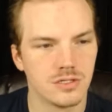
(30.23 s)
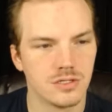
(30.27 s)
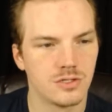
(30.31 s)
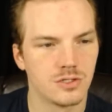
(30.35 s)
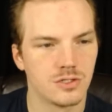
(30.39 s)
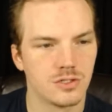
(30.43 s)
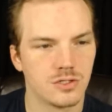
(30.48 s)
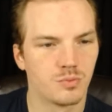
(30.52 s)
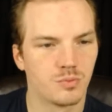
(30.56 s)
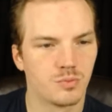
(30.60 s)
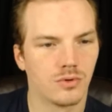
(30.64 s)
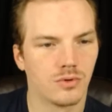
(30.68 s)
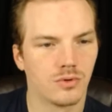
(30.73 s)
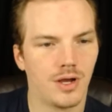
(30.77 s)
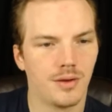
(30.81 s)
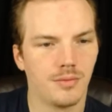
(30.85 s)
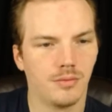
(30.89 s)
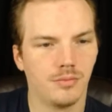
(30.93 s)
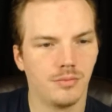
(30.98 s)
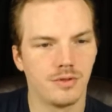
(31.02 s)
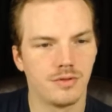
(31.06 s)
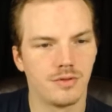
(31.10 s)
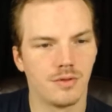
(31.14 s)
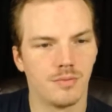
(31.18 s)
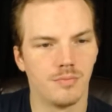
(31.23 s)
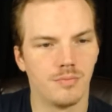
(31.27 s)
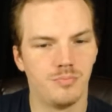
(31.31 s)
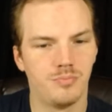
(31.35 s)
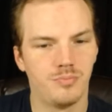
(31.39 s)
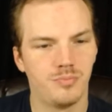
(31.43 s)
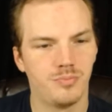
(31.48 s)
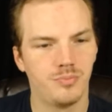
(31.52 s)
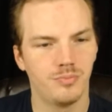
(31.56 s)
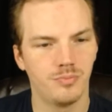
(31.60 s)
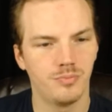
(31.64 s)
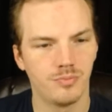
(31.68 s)
is probably
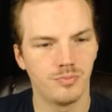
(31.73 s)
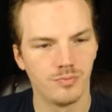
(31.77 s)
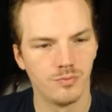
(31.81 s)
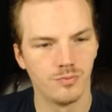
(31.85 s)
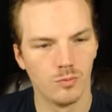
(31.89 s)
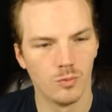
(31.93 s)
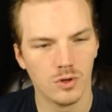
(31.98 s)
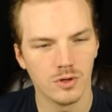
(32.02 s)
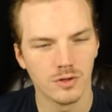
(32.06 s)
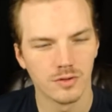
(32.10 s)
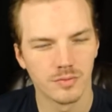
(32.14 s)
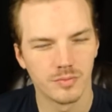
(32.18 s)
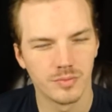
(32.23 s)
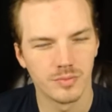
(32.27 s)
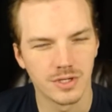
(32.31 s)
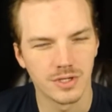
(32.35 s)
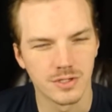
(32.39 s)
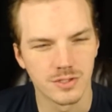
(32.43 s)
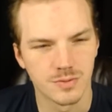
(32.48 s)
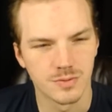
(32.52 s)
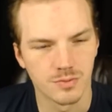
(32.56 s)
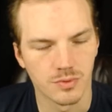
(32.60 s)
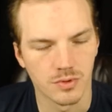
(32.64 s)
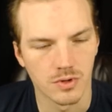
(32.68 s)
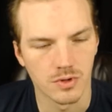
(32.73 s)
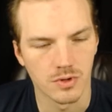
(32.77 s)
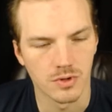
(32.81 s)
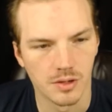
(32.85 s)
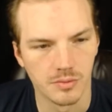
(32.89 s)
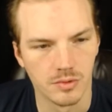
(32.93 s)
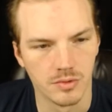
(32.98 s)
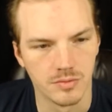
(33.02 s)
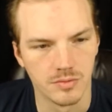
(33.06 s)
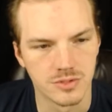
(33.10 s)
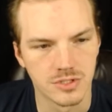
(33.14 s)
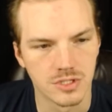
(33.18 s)
one of the biggest
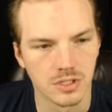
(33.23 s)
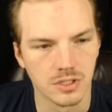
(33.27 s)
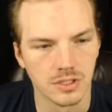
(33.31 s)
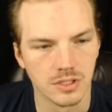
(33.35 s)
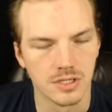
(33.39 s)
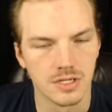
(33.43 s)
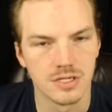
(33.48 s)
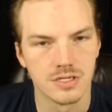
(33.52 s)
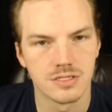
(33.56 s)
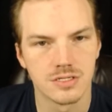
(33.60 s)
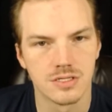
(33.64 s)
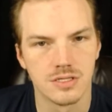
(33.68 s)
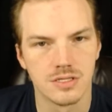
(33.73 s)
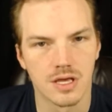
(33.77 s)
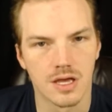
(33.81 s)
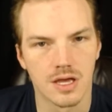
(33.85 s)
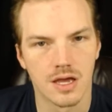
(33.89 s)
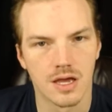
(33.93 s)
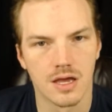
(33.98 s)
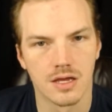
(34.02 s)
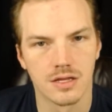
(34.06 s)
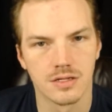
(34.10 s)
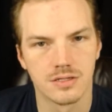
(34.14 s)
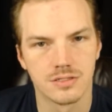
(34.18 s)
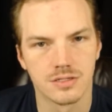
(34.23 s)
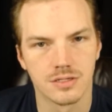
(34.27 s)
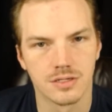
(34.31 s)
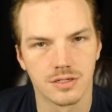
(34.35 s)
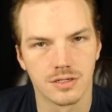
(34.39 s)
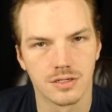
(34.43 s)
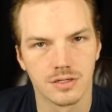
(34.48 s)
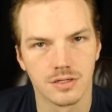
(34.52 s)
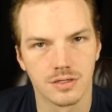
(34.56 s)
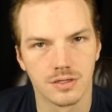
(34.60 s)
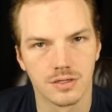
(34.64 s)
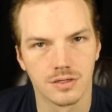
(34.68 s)
problems, at least, that
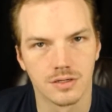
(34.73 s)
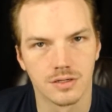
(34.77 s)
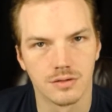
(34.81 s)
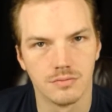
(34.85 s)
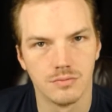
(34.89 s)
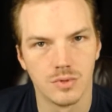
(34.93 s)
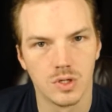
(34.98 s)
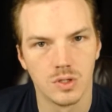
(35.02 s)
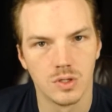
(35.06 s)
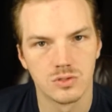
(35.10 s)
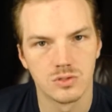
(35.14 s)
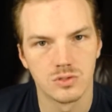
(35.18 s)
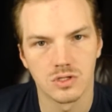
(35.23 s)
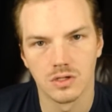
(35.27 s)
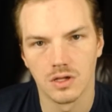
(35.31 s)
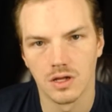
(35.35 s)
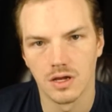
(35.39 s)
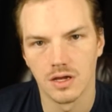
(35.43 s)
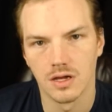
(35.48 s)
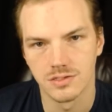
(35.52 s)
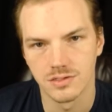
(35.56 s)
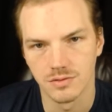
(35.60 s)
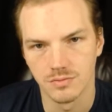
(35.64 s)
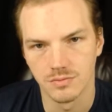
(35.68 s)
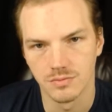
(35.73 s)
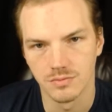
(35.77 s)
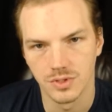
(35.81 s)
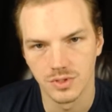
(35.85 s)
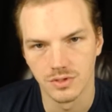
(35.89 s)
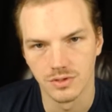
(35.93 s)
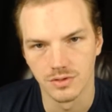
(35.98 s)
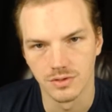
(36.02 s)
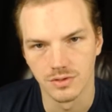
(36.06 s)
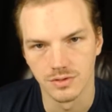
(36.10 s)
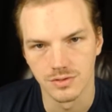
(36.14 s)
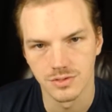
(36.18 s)
most clients and
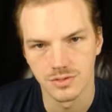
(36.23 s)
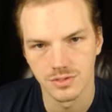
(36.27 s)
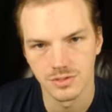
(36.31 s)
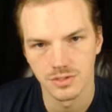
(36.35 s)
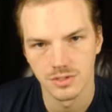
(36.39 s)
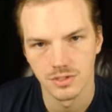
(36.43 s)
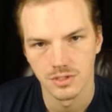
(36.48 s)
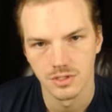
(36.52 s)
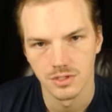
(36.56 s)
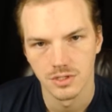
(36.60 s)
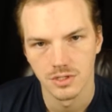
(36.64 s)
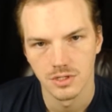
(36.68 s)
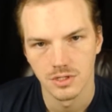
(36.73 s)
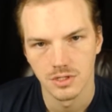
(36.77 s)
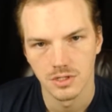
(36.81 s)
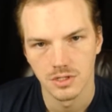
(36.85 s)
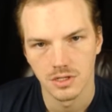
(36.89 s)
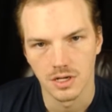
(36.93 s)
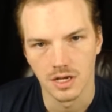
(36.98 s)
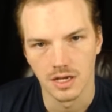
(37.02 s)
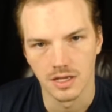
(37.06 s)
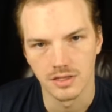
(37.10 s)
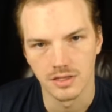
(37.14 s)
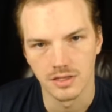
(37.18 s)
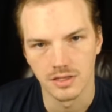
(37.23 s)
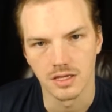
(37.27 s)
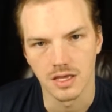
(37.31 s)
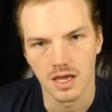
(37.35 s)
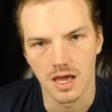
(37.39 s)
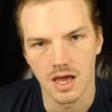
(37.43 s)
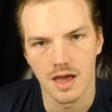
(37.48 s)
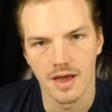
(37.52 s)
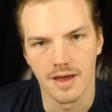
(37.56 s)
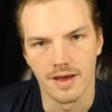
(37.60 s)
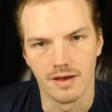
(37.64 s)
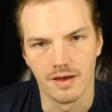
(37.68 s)
peers, I think,
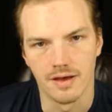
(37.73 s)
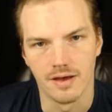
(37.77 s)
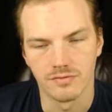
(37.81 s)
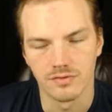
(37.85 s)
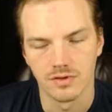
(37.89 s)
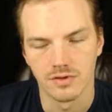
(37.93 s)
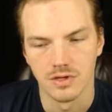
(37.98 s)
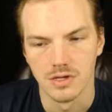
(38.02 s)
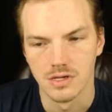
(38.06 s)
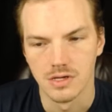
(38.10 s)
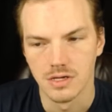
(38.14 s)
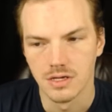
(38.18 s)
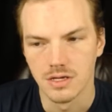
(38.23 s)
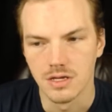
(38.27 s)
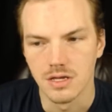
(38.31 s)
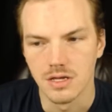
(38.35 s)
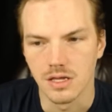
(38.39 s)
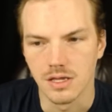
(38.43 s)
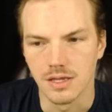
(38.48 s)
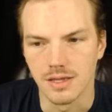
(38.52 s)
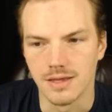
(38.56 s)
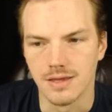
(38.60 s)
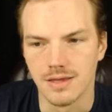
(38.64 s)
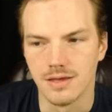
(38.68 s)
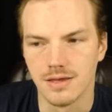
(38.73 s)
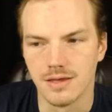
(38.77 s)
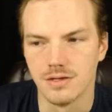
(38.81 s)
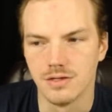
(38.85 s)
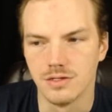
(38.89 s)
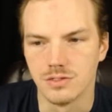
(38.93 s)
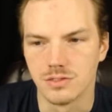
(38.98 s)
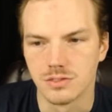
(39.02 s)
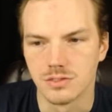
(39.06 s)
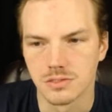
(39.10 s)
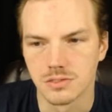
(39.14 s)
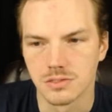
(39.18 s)
have,
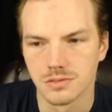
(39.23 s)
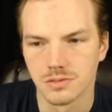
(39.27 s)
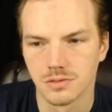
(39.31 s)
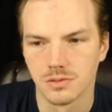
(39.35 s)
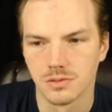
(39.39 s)
is